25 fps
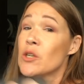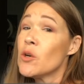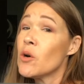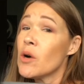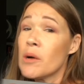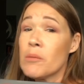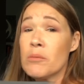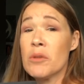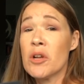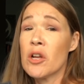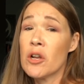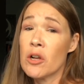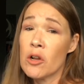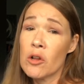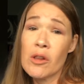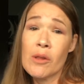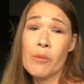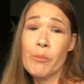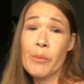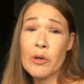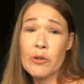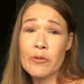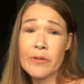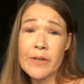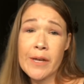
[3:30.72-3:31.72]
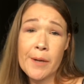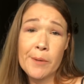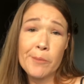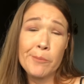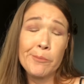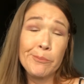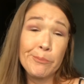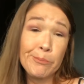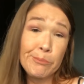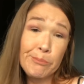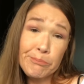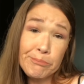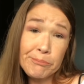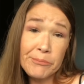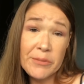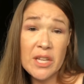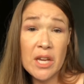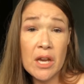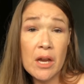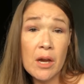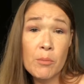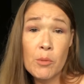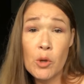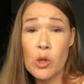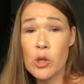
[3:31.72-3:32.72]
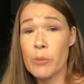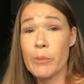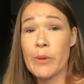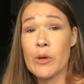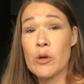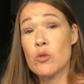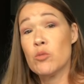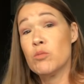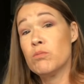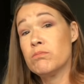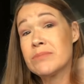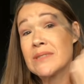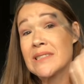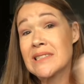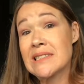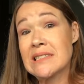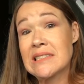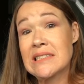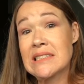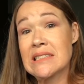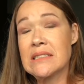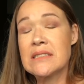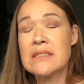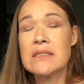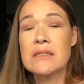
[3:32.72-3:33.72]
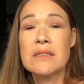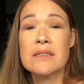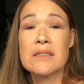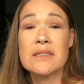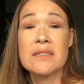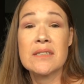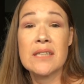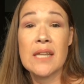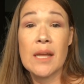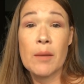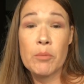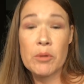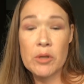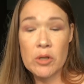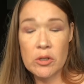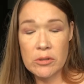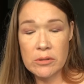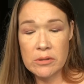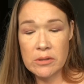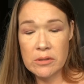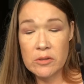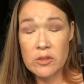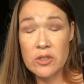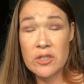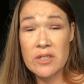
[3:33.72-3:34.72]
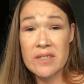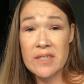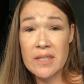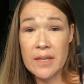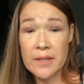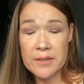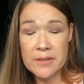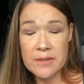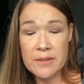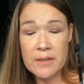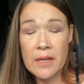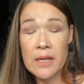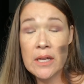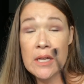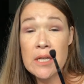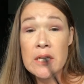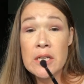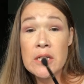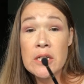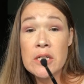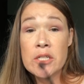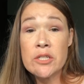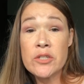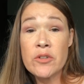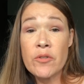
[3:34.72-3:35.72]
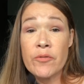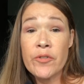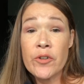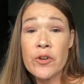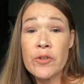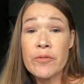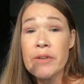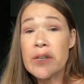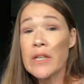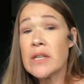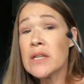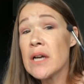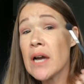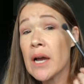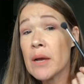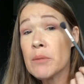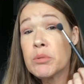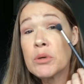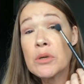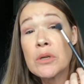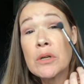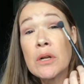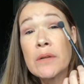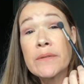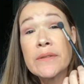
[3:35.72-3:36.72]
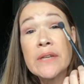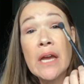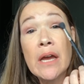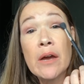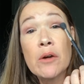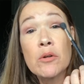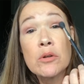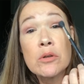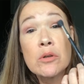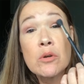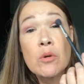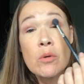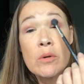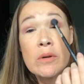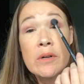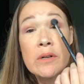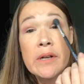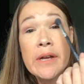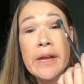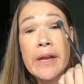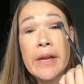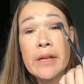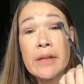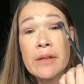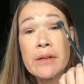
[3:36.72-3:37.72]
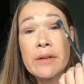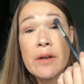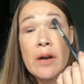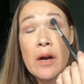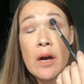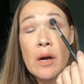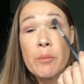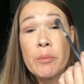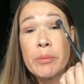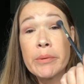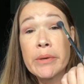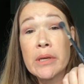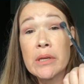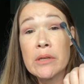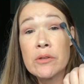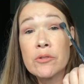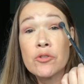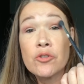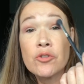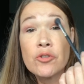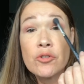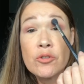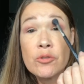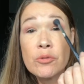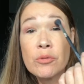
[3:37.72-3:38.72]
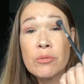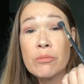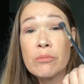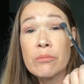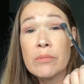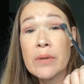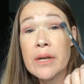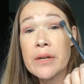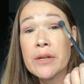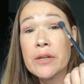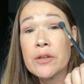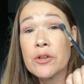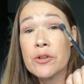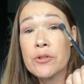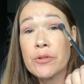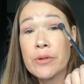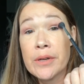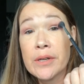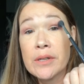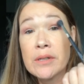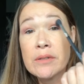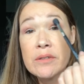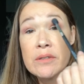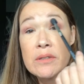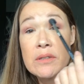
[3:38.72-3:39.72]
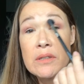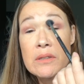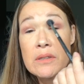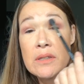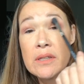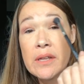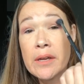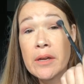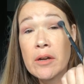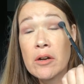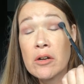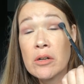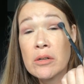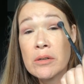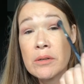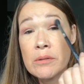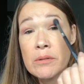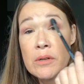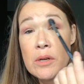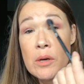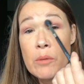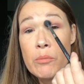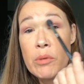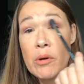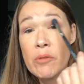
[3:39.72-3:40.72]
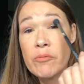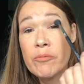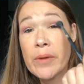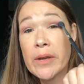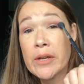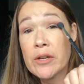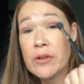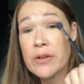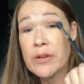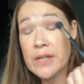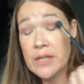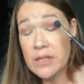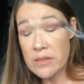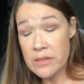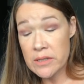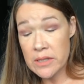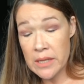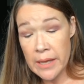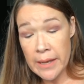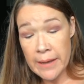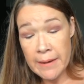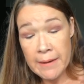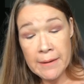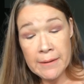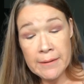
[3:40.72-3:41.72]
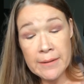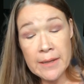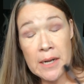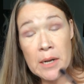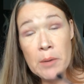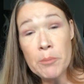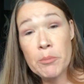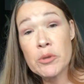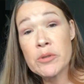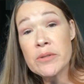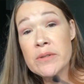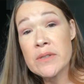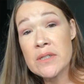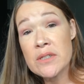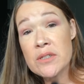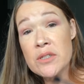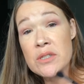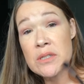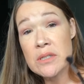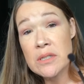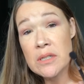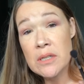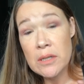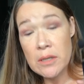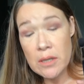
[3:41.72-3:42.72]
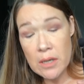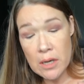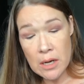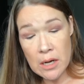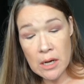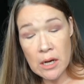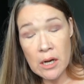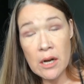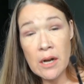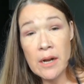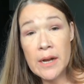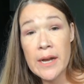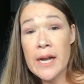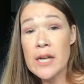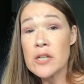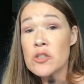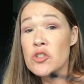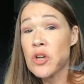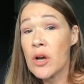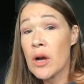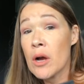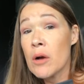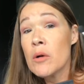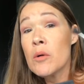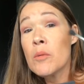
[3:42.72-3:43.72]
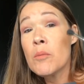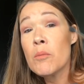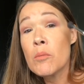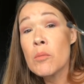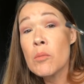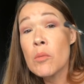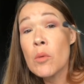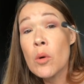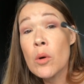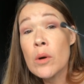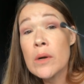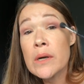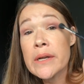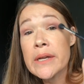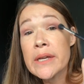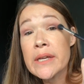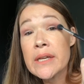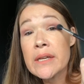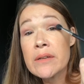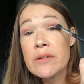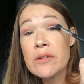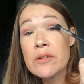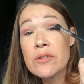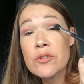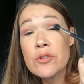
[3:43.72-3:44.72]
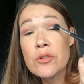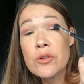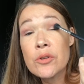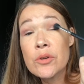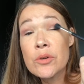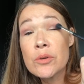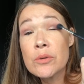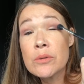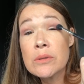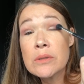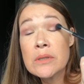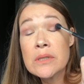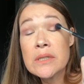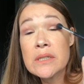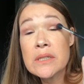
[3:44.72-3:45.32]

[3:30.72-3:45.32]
I'm not all about that. I'm all about slap it on, it looks nice. So Fervent, I put it on the outer corner and up into my crease, like on above my crease. Then I put this Agile more into